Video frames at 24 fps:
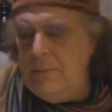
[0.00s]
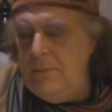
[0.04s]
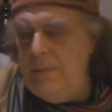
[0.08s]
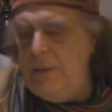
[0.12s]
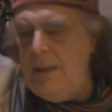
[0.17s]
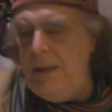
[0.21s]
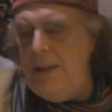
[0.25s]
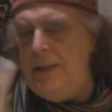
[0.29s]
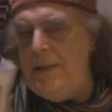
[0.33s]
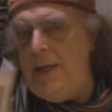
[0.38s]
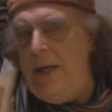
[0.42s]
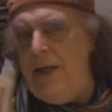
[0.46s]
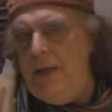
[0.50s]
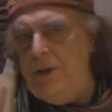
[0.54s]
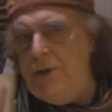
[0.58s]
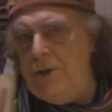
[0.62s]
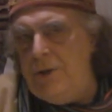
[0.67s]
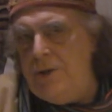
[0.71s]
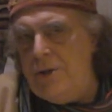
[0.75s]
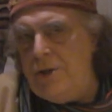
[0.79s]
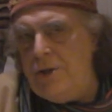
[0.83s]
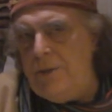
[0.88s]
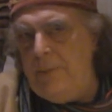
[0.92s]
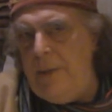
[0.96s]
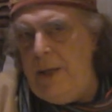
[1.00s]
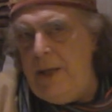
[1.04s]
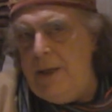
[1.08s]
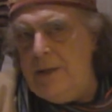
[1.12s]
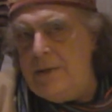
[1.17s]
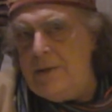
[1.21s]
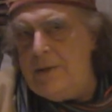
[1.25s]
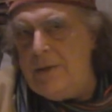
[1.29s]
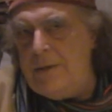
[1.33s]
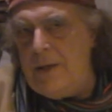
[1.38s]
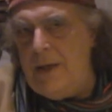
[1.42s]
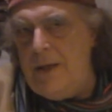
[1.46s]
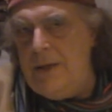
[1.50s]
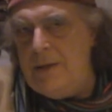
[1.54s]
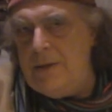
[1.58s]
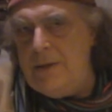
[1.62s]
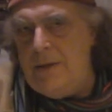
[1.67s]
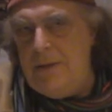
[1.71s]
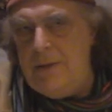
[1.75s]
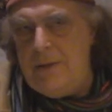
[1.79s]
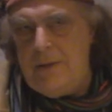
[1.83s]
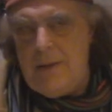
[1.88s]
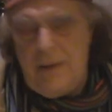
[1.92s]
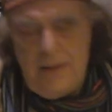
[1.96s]
these ancient shamanic
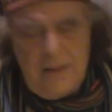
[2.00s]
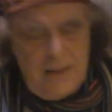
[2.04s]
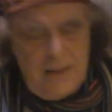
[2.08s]
societies.